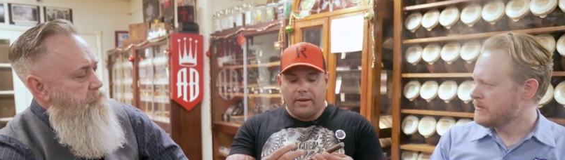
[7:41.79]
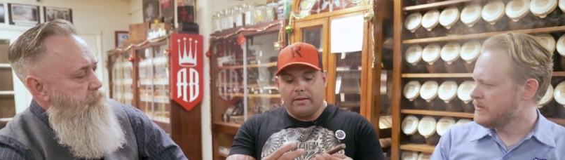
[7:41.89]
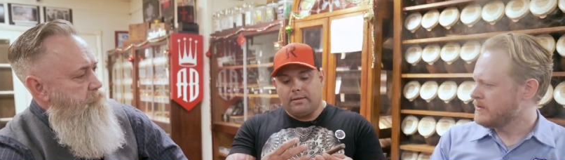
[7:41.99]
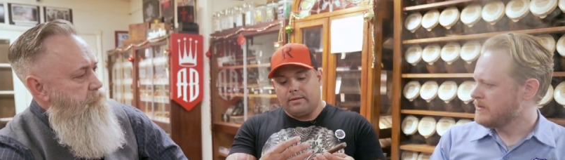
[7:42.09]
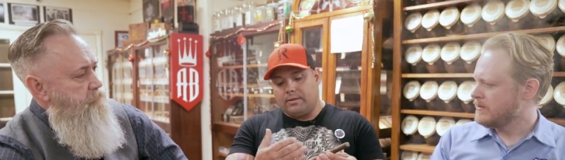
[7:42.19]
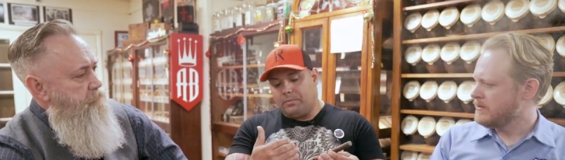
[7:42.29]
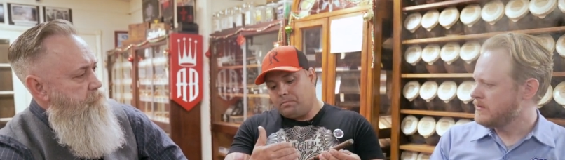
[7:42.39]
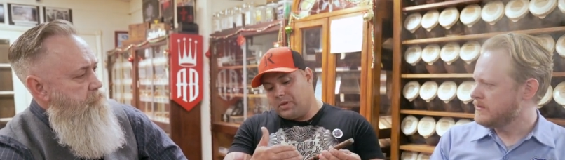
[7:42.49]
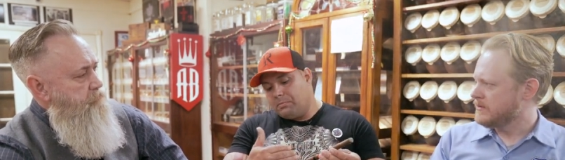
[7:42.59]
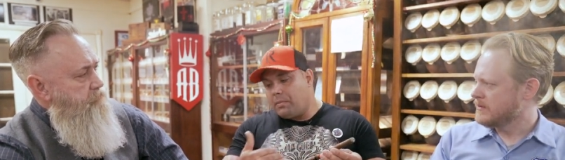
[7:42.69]
Speaker 1: then the,
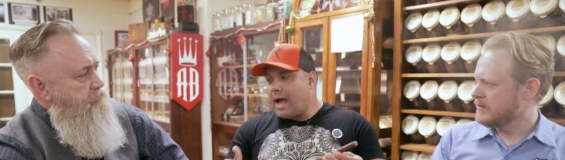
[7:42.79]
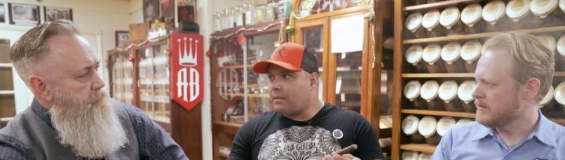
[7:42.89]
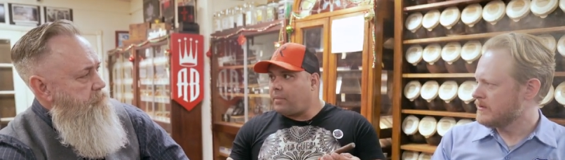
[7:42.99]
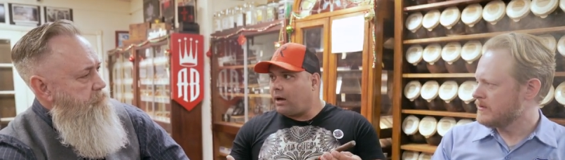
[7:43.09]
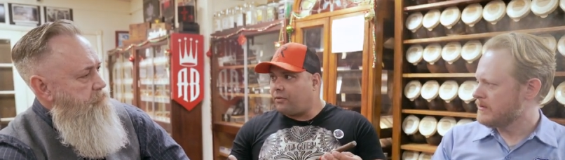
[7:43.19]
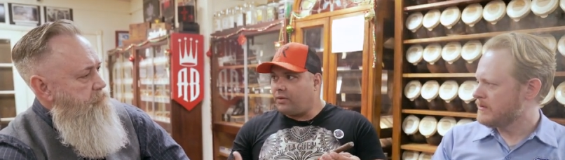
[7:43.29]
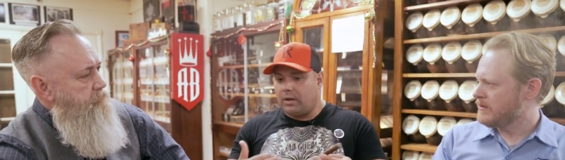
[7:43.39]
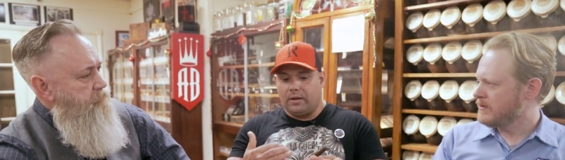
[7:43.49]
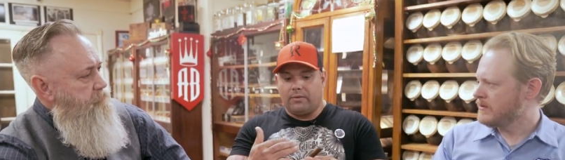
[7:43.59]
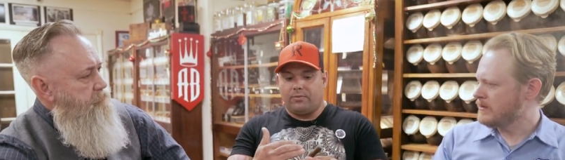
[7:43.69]
the back part of the
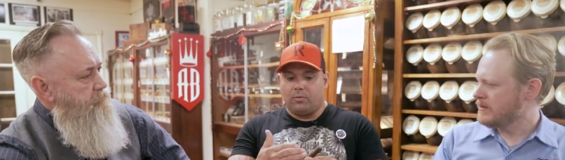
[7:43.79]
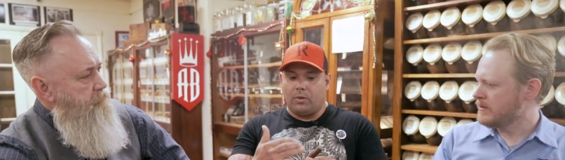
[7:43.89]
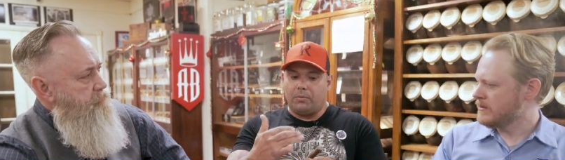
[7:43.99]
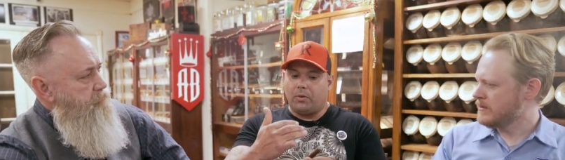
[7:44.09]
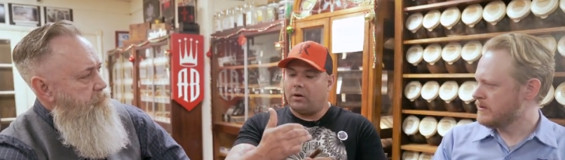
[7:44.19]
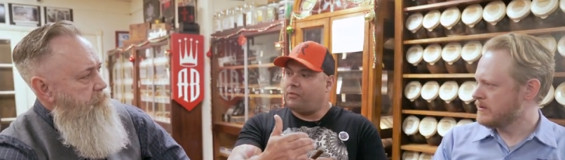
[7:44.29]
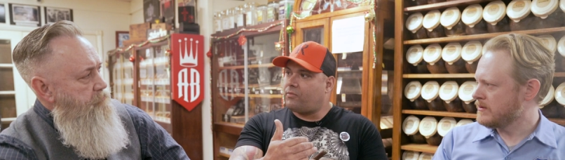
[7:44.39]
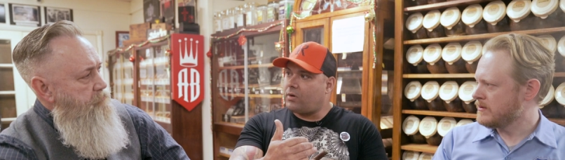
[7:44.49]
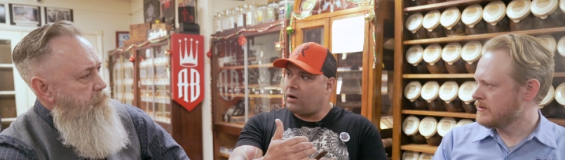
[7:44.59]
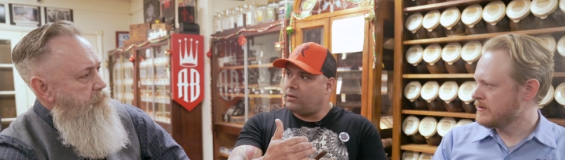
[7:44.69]
leaf, we put it up
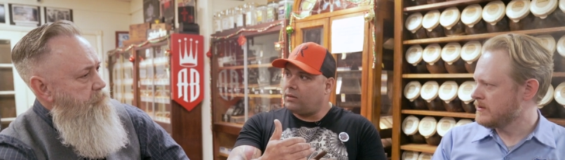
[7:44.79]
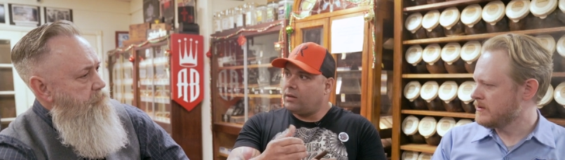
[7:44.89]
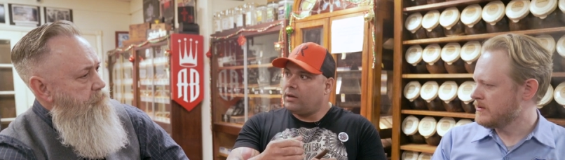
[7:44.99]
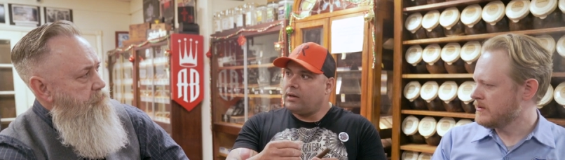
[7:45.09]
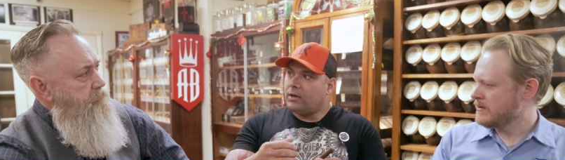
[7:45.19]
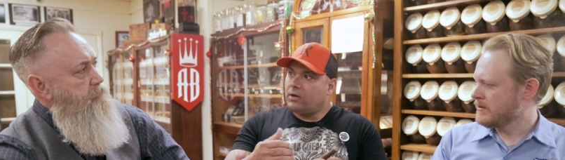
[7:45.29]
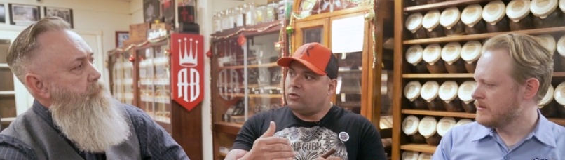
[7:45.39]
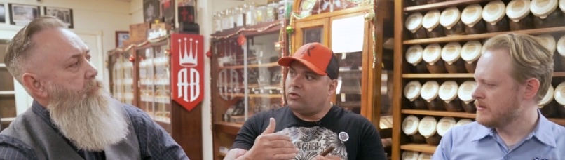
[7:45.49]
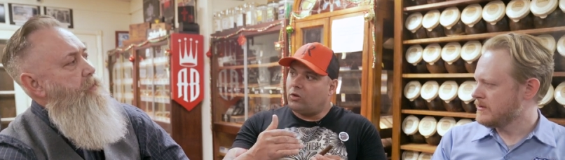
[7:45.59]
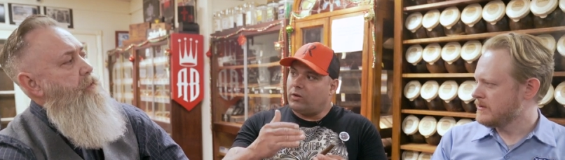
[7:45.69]
front
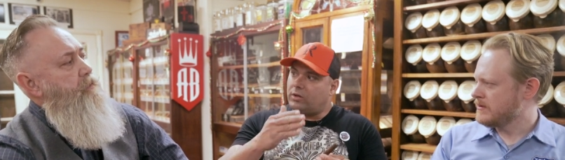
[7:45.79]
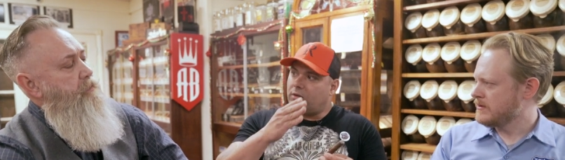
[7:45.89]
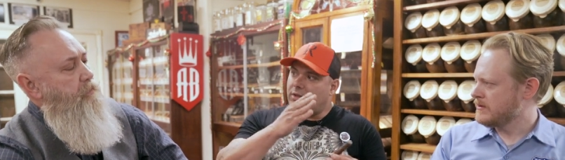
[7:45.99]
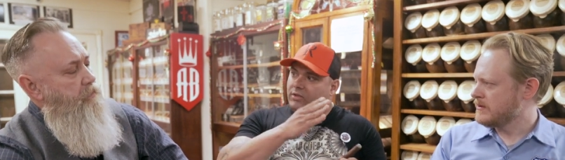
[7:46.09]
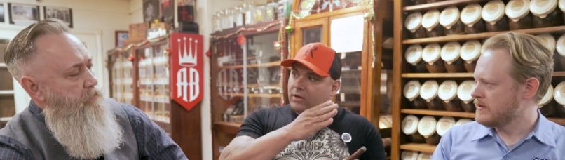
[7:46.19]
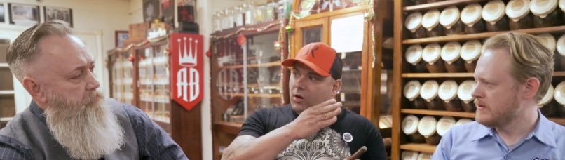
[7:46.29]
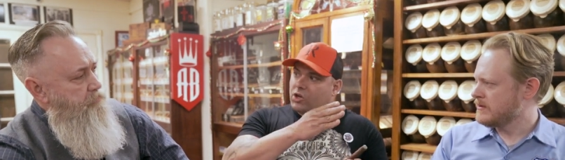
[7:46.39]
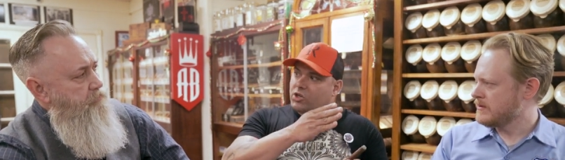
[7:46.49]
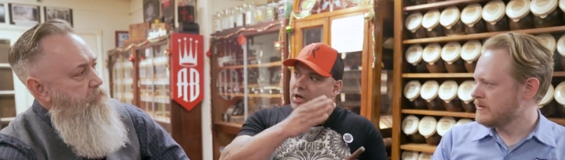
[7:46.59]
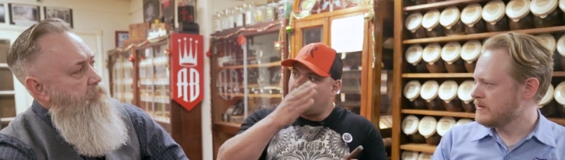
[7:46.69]
so that the cigar
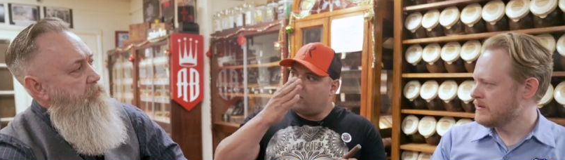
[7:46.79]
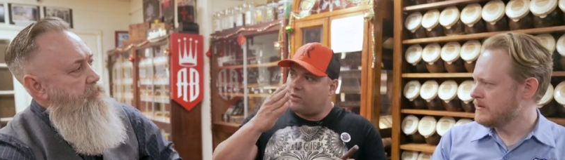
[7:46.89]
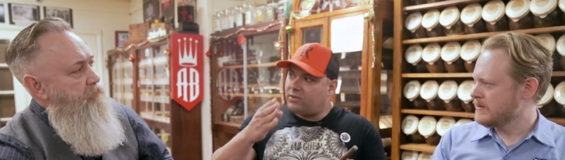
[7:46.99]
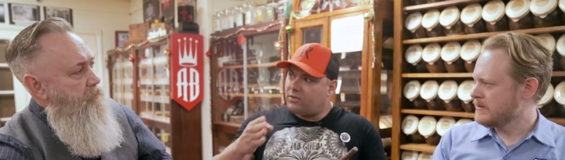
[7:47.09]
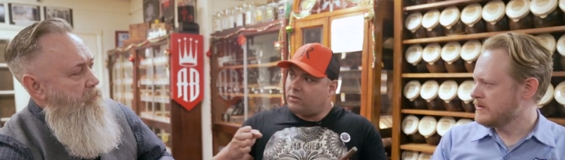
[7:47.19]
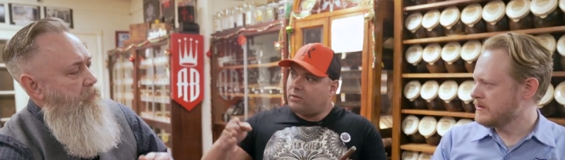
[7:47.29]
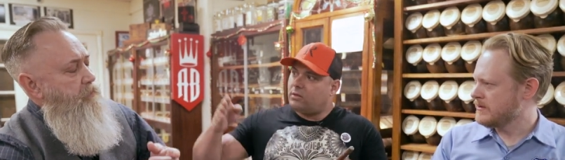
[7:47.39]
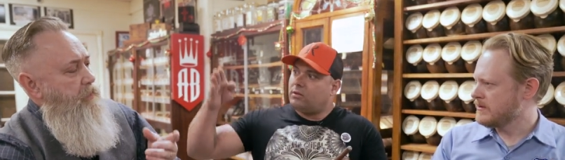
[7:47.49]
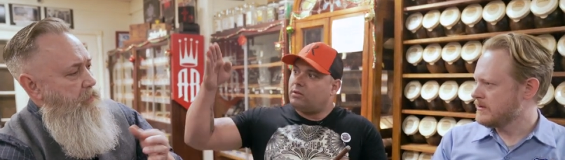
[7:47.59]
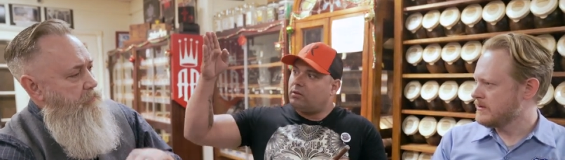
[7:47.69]
changes.
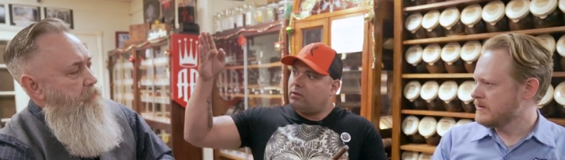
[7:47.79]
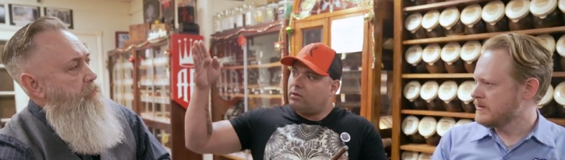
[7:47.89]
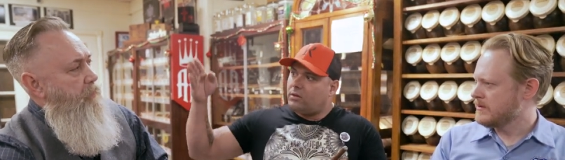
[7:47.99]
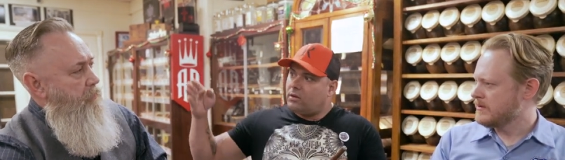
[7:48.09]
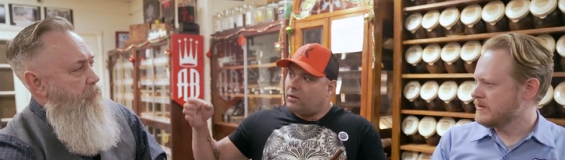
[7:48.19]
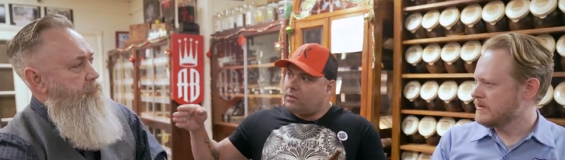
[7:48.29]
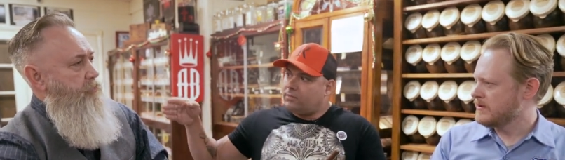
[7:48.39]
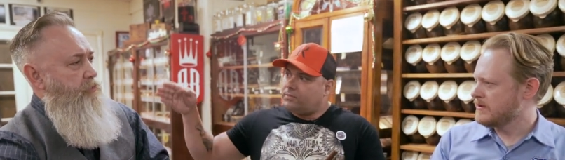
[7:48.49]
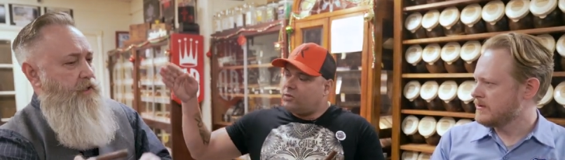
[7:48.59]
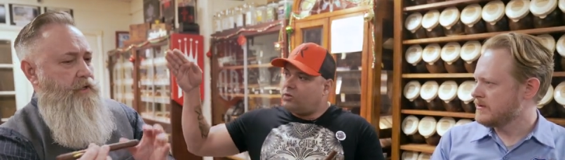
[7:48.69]
Speaker 2: Okay, all right. So
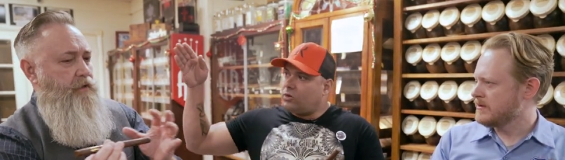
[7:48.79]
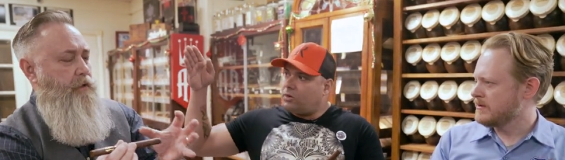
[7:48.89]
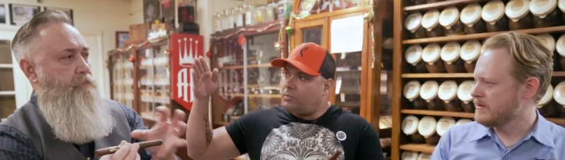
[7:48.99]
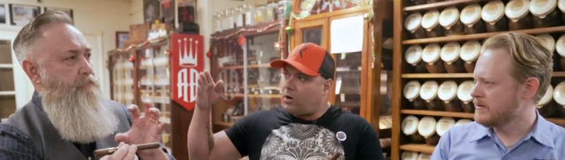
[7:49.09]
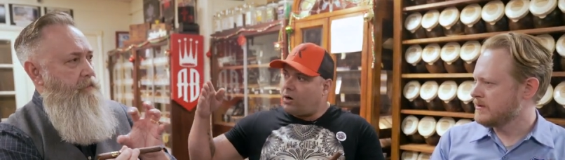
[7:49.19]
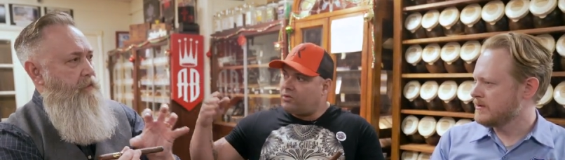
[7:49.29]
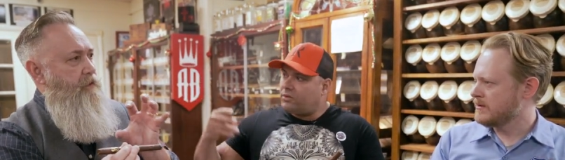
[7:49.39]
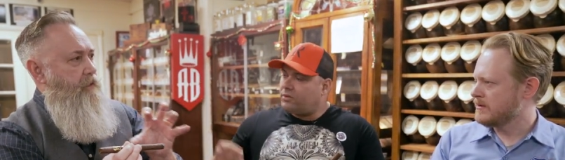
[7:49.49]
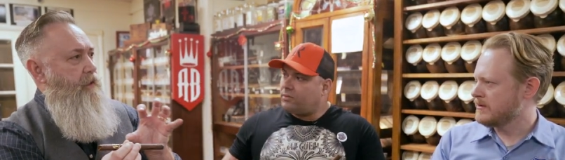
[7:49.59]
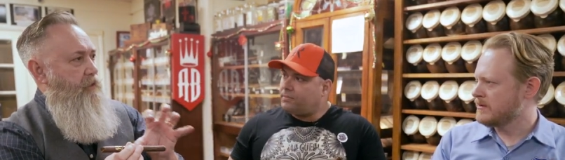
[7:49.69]
you're getting a
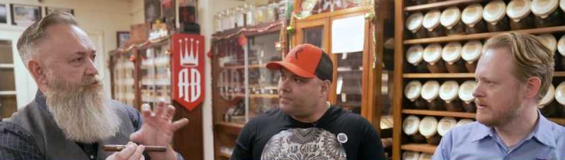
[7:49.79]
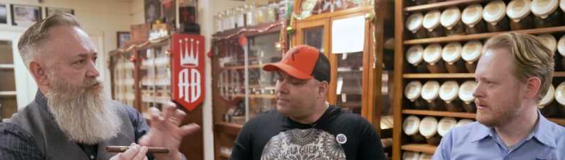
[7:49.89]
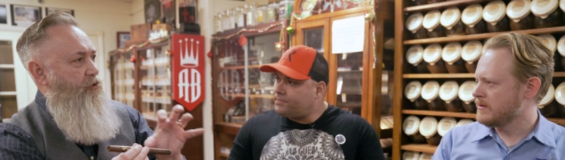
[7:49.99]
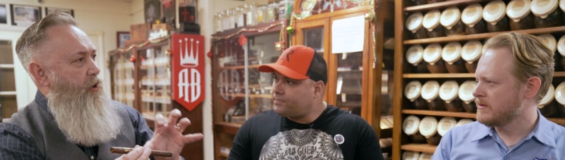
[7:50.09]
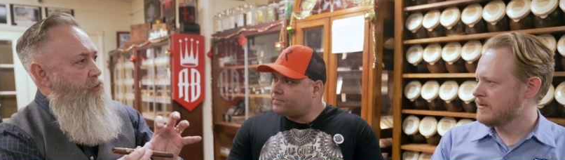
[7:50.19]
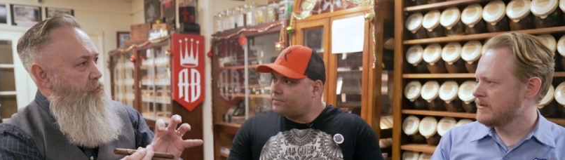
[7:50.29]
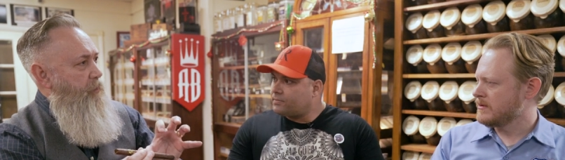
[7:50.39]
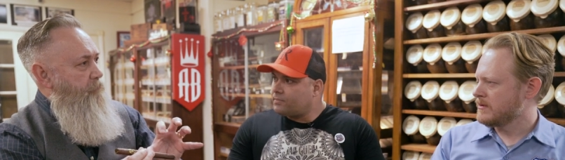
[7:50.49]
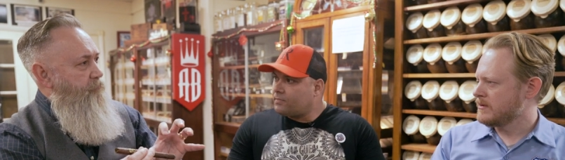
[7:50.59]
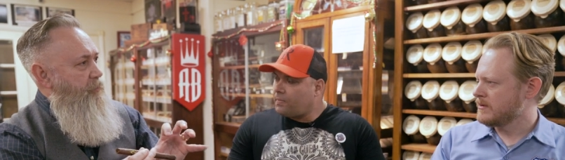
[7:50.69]
Speaker 1: process.
Speaker 2: a stronger
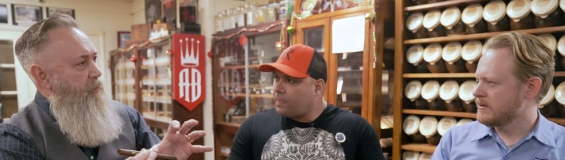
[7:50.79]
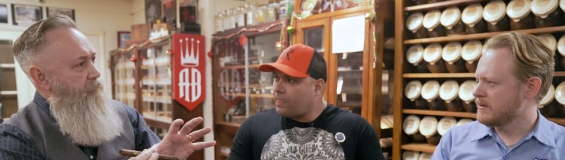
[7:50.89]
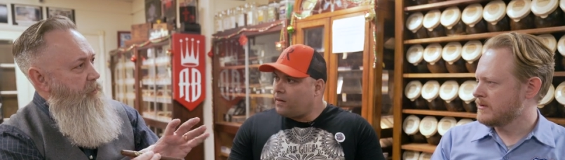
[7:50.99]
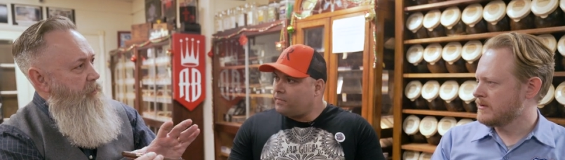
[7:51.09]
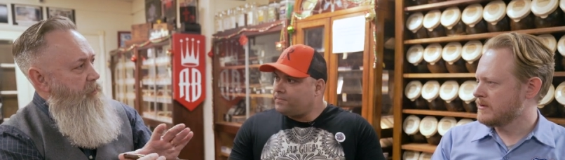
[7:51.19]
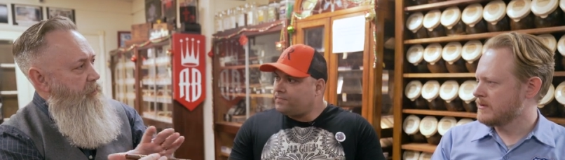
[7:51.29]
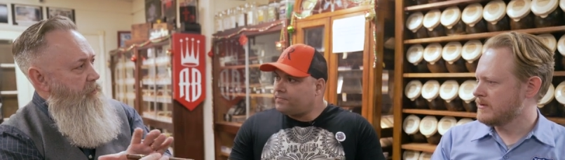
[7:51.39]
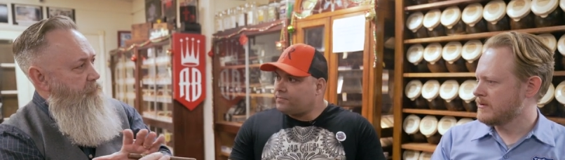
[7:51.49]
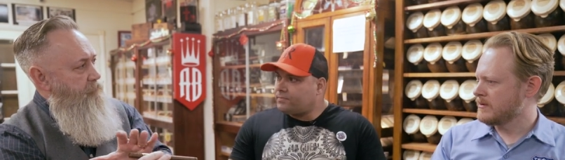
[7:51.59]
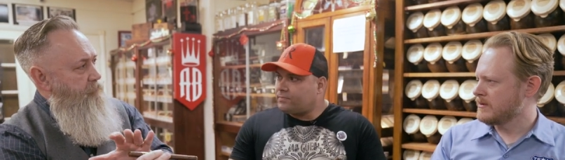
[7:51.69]
up front, and then it kind
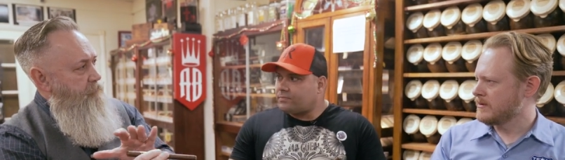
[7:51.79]
of